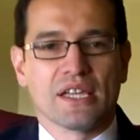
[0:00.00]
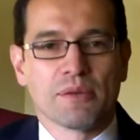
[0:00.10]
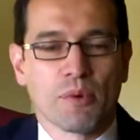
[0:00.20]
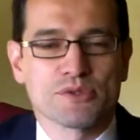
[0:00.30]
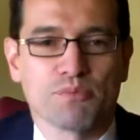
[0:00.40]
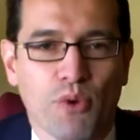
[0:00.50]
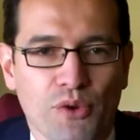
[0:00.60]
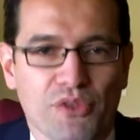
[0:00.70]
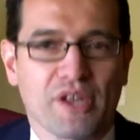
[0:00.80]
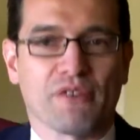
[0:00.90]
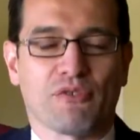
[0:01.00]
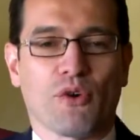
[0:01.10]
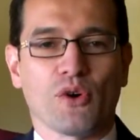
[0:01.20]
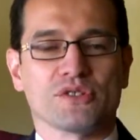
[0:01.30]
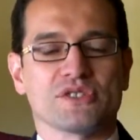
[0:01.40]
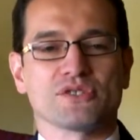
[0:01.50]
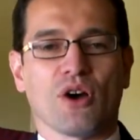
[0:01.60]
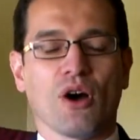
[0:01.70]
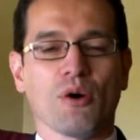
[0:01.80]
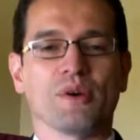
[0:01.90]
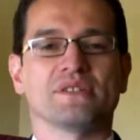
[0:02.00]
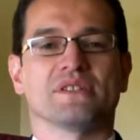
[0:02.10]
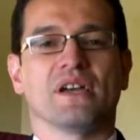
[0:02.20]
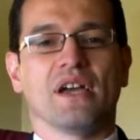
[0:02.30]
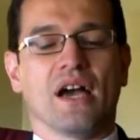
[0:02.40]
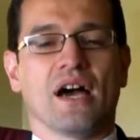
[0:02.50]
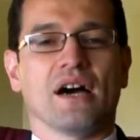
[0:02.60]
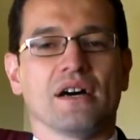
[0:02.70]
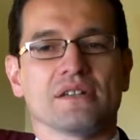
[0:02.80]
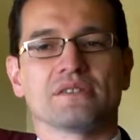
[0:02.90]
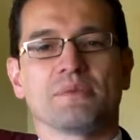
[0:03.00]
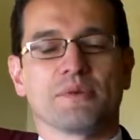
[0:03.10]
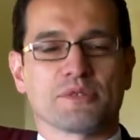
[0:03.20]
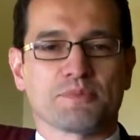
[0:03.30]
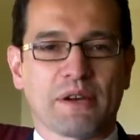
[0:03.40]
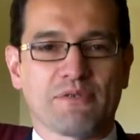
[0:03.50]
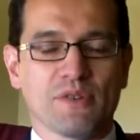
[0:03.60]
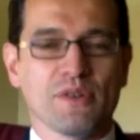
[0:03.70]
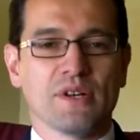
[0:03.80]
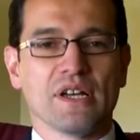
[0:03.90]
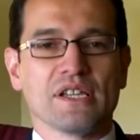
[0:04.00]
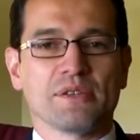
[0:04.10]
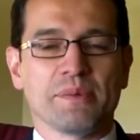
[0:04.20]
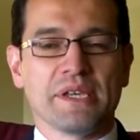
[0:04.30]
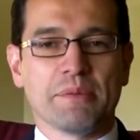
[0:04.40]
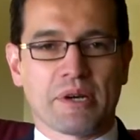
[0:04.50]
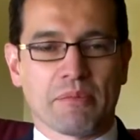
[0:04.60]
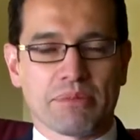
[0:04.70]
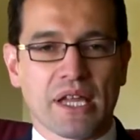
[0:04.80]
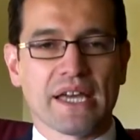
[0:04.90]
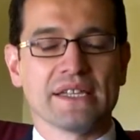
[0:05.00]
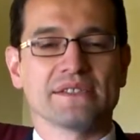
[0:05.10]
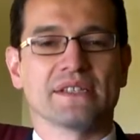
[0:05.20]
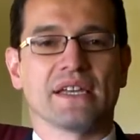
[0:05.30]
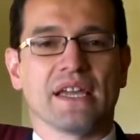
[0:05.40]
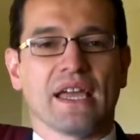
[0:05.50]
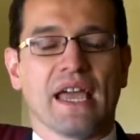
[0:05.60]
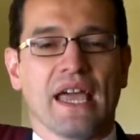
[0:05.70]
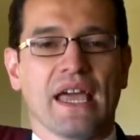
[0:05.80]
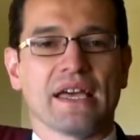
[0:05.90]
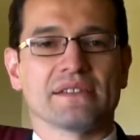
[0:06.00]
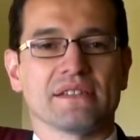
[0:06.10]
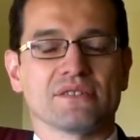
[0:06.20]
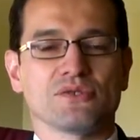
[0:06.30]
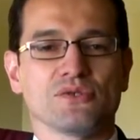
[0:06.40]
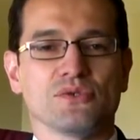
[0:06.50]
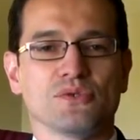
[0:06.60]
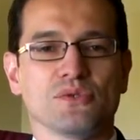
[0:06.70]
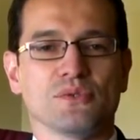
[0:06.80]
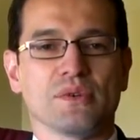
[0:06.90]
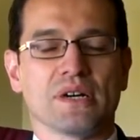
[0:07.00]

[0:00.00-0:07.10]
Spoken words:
The most important thing, of course, is always to be respectful, to be HIPAA compliant, and to